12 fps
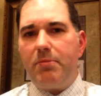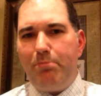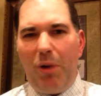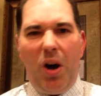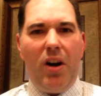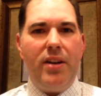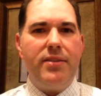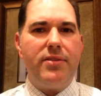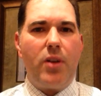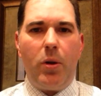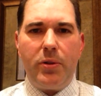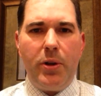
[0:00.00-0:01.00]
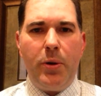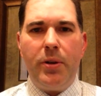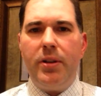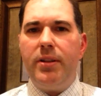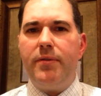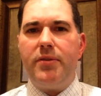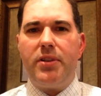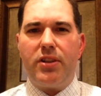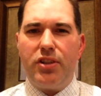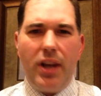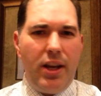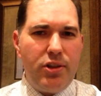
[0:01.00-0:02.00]
bonds, alternatives,
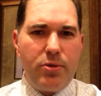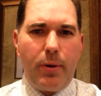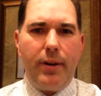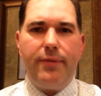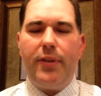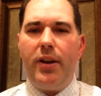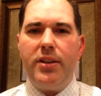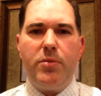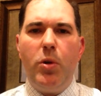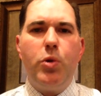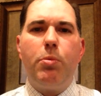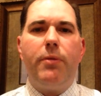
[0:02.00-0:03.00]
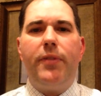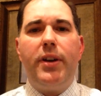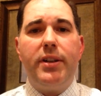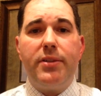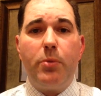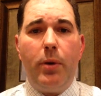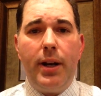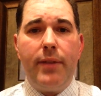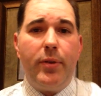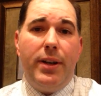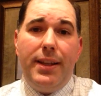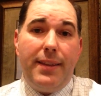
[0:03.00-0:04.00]
exchange-traded funds, mutual funds,
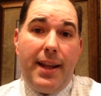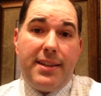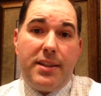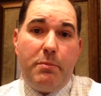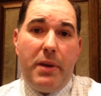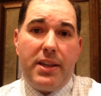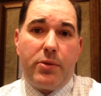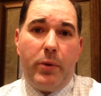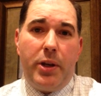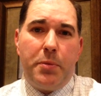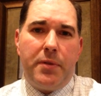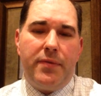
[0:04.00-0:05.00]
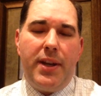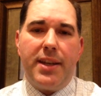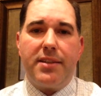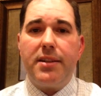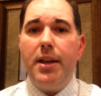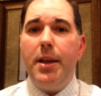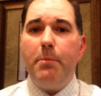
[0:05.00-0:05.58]
whatever, that's the best way to invest.